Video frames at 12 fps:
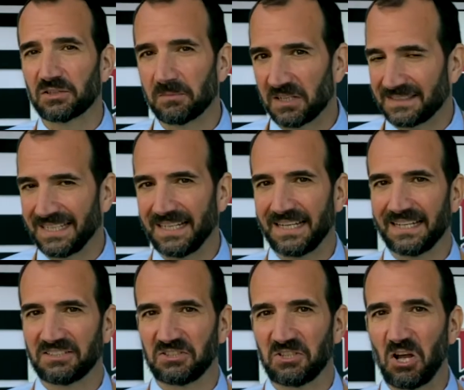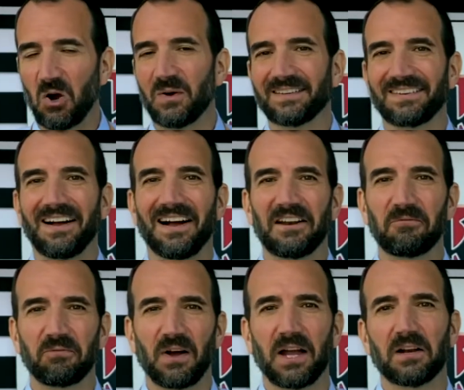martini, as you know, is on
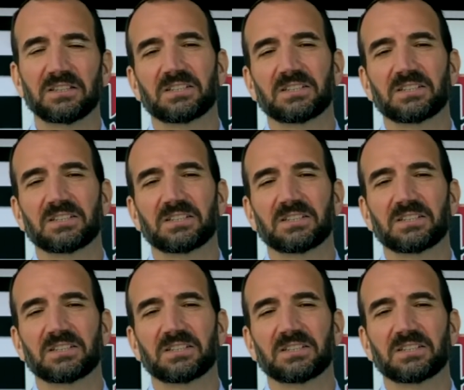fire,